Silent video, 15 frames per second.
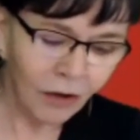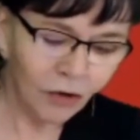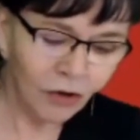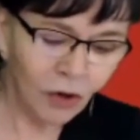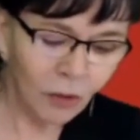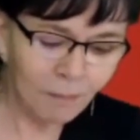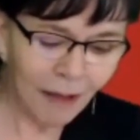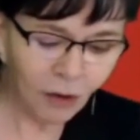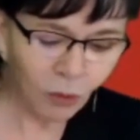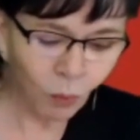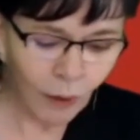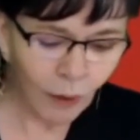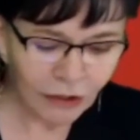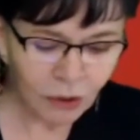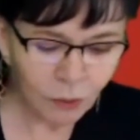No matter
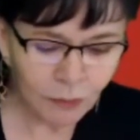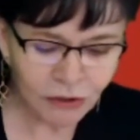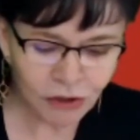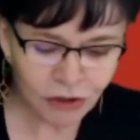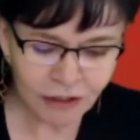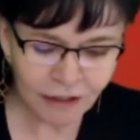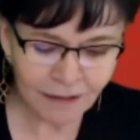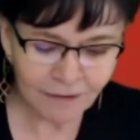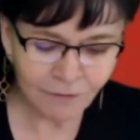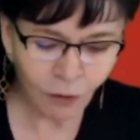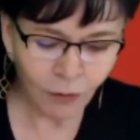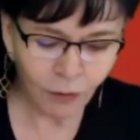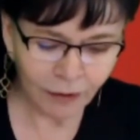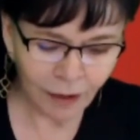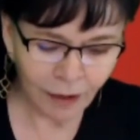what you achieve
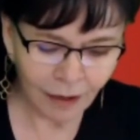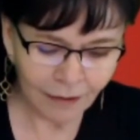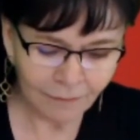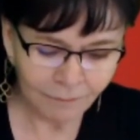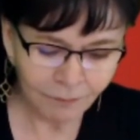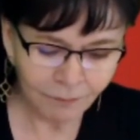or not,